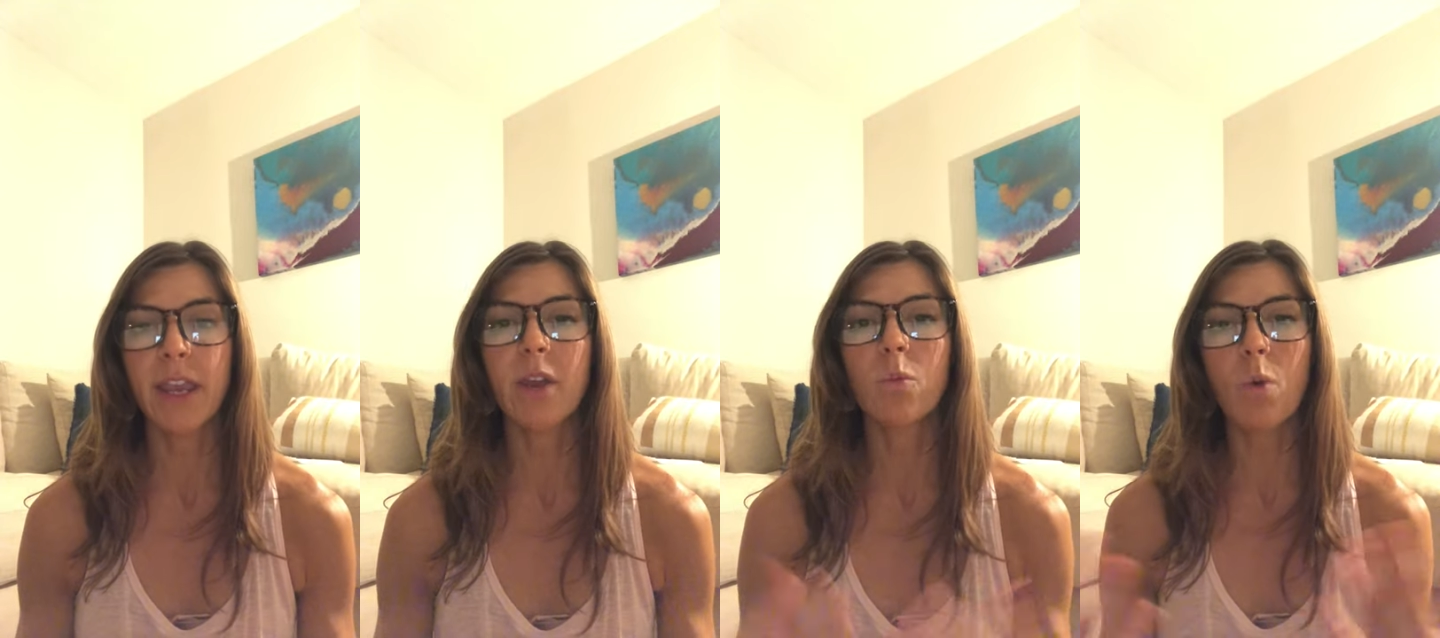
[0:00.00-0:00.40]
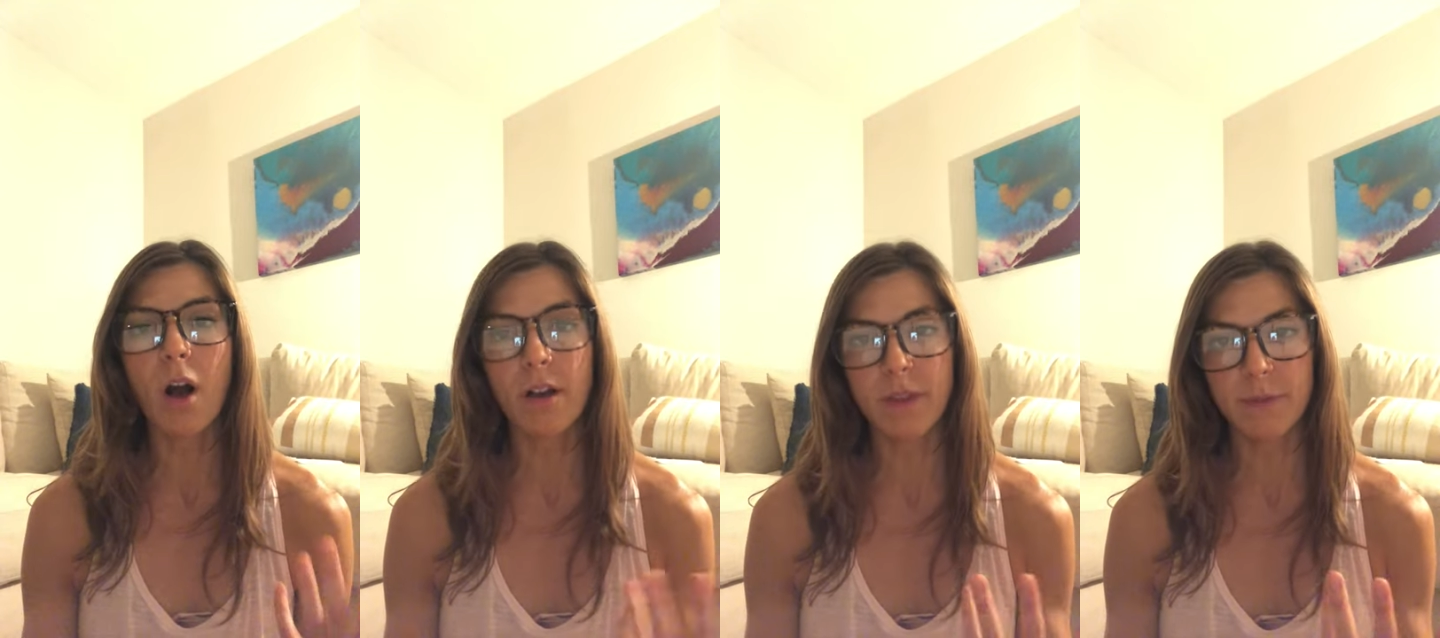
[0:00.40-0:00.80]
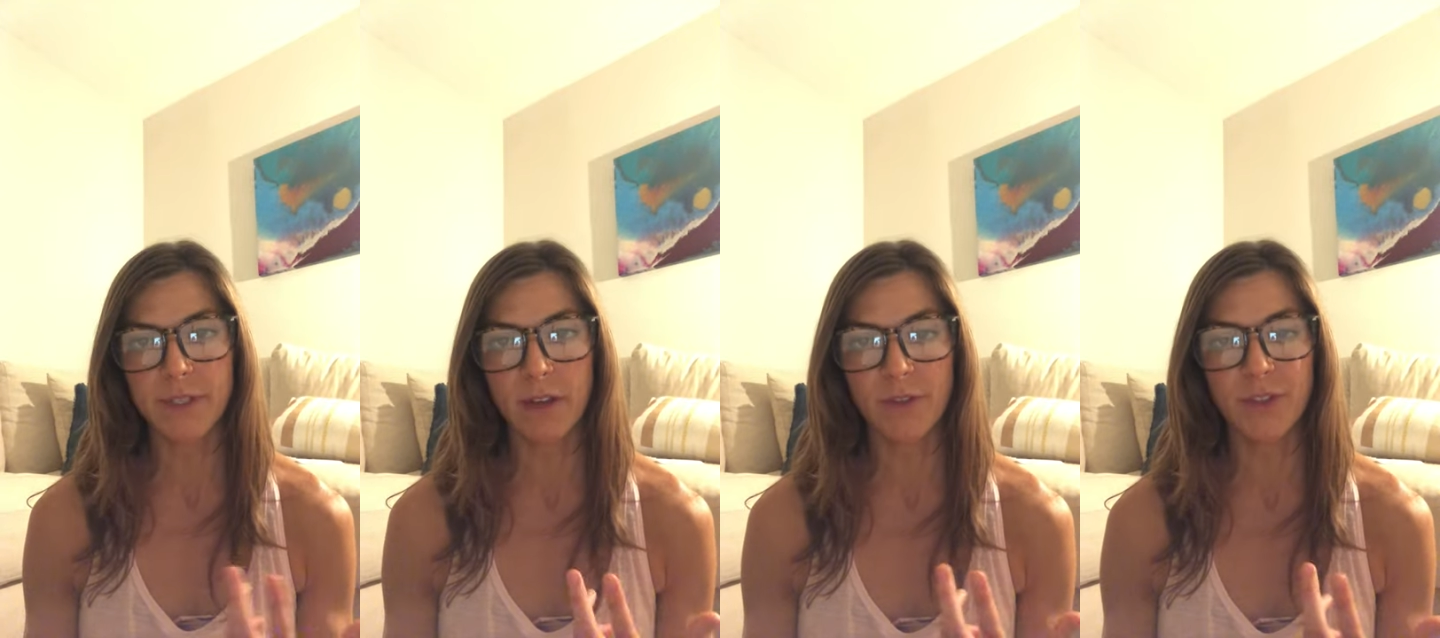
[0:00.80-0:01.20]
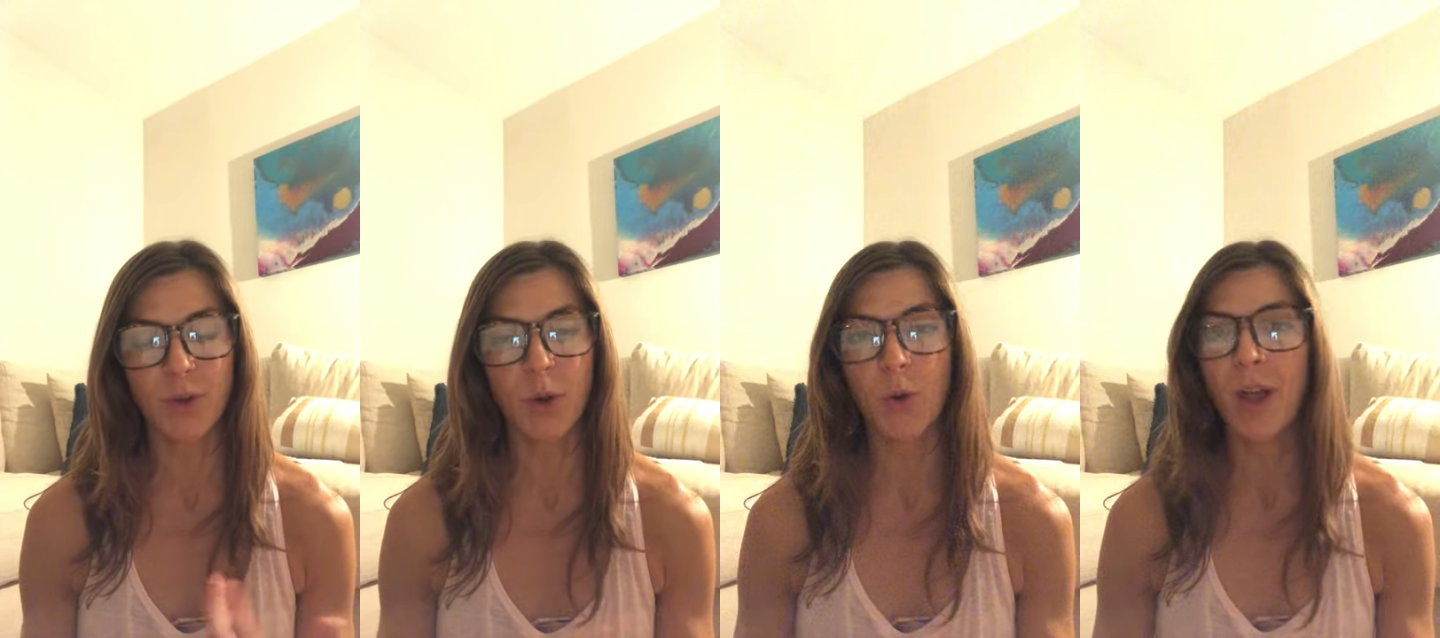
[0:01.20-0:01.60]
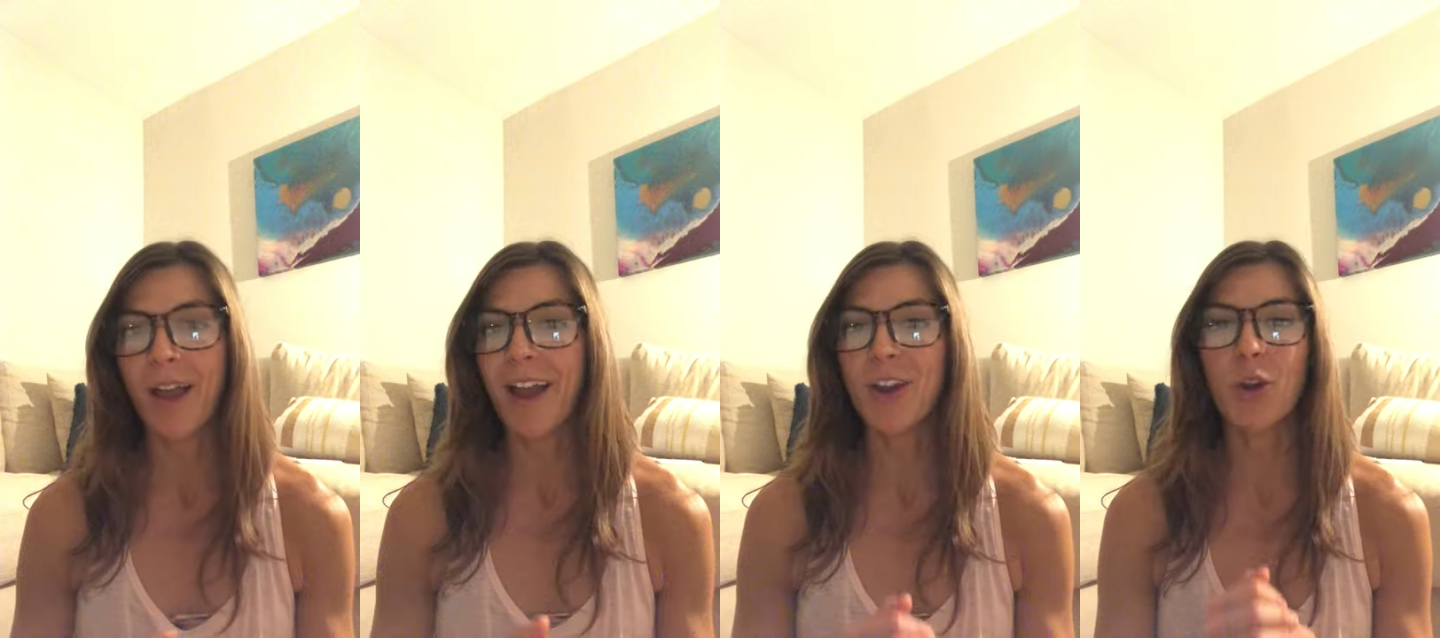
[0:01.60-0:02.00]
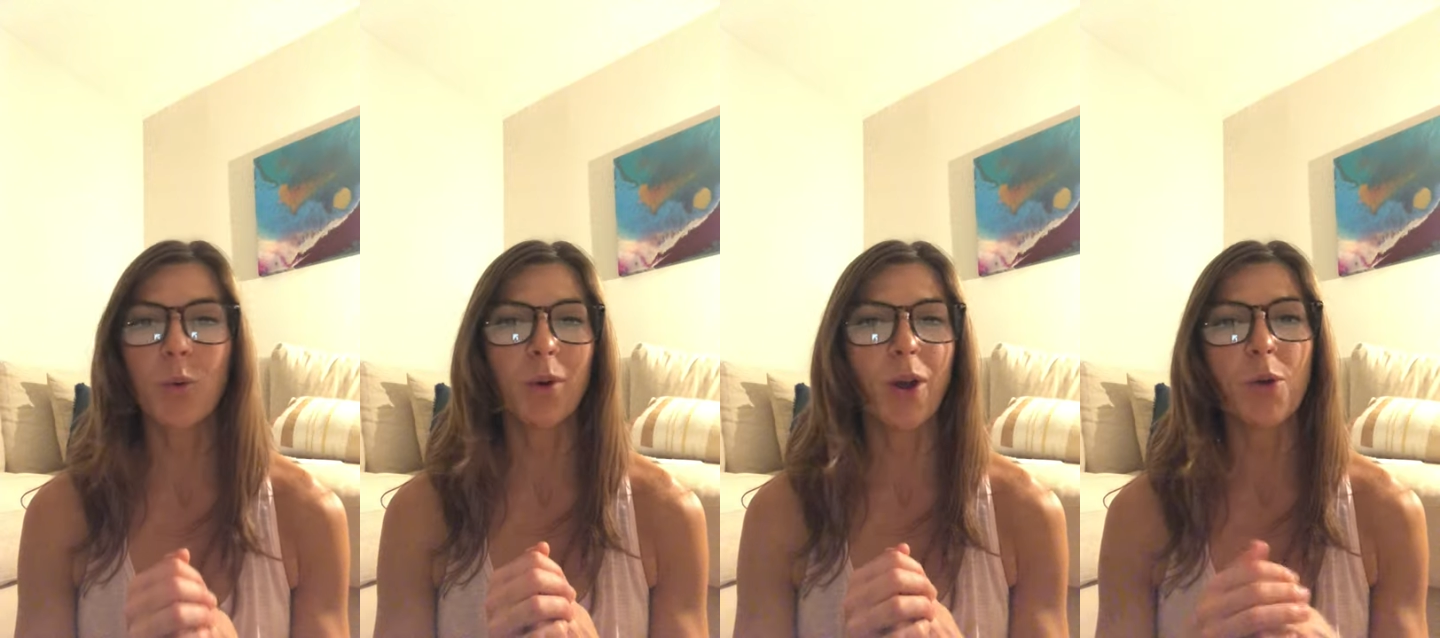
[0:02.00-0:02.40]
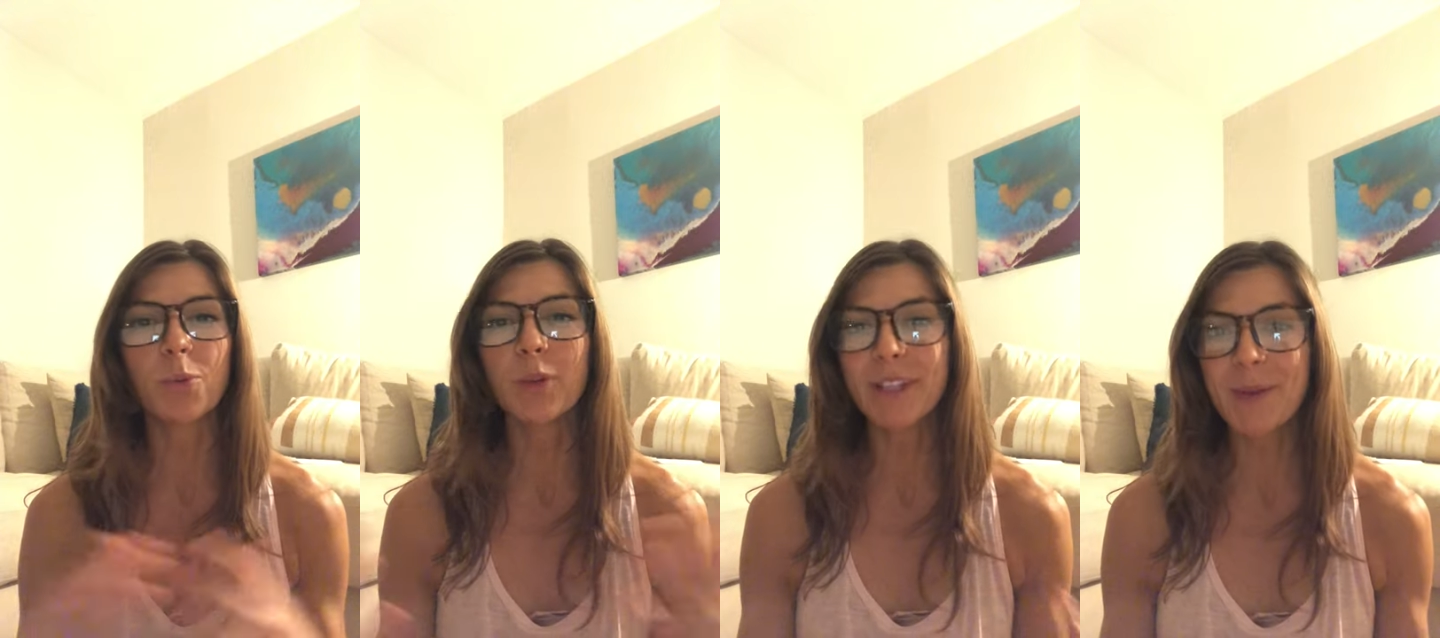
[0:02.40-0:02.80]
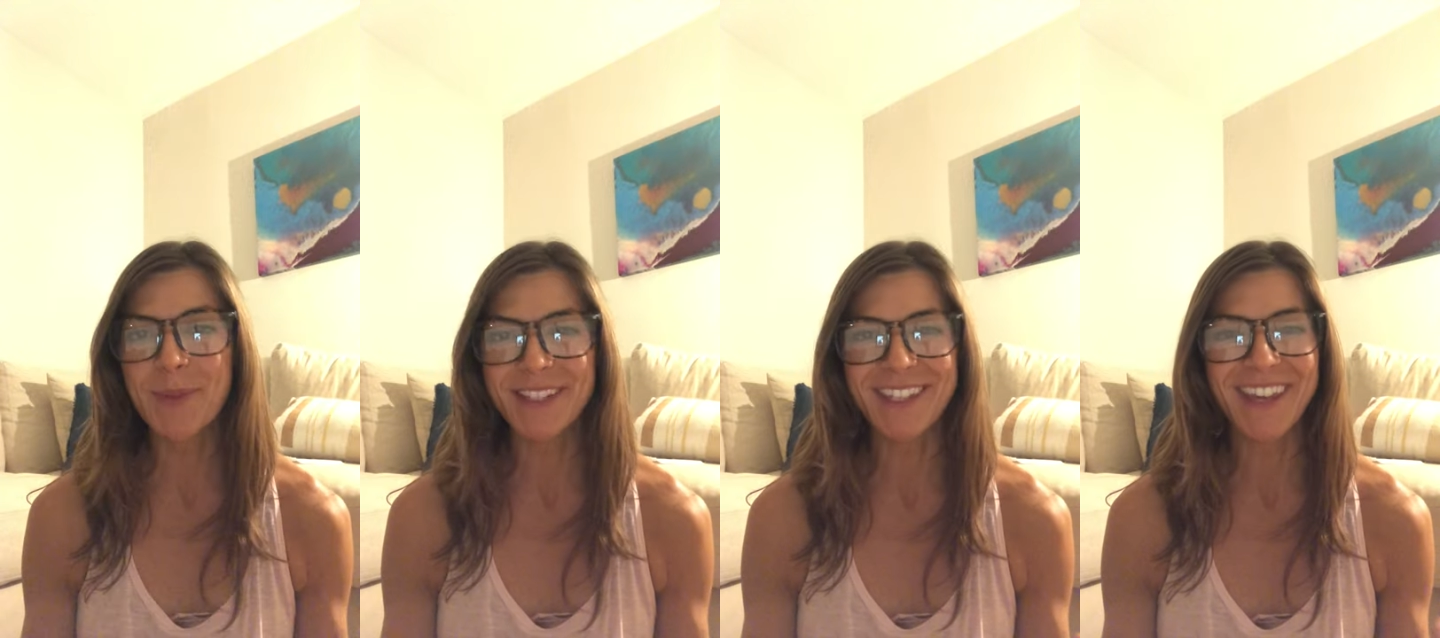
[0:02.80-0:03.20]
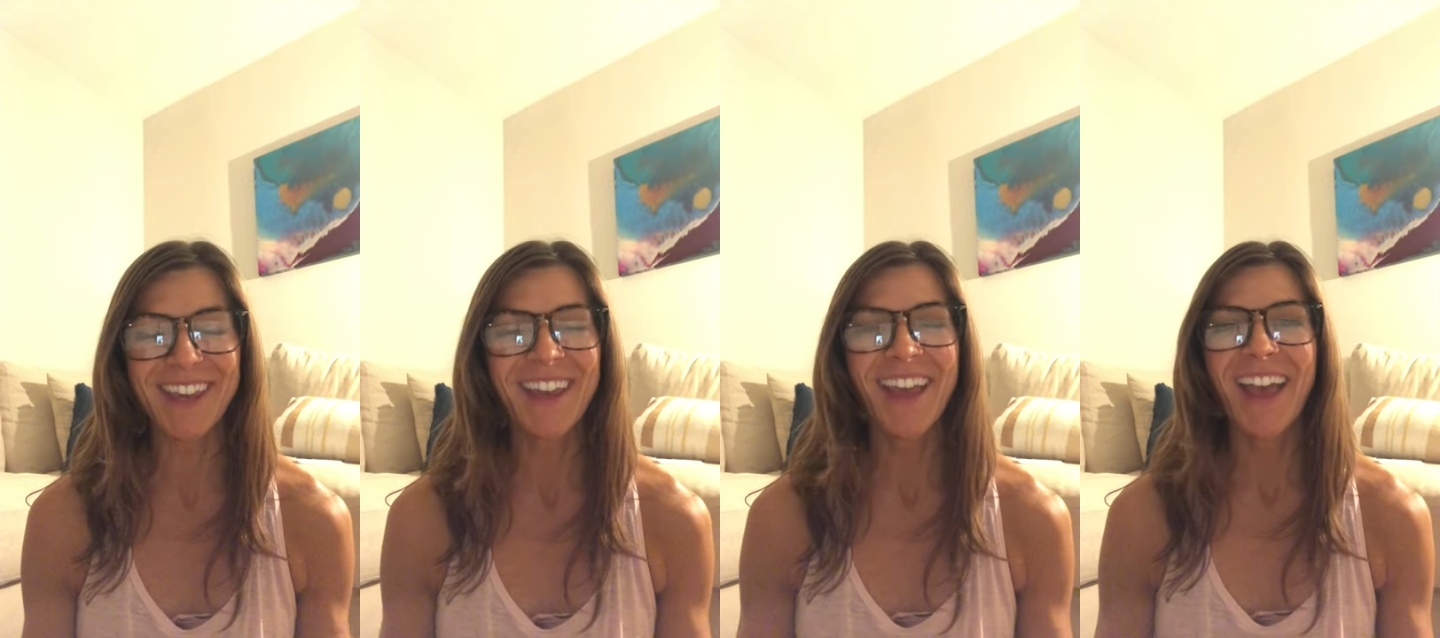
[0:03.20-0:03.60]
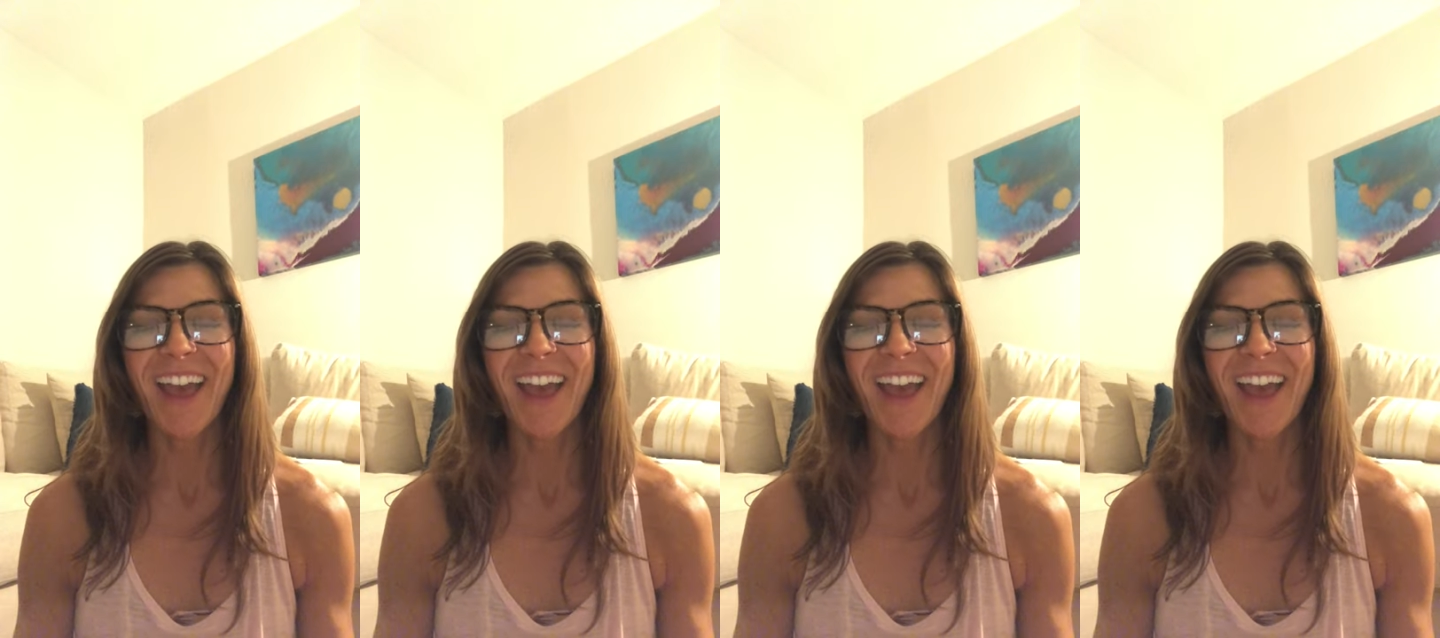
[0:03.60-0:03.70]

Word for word: can walk themselves through. I know we're all really busy,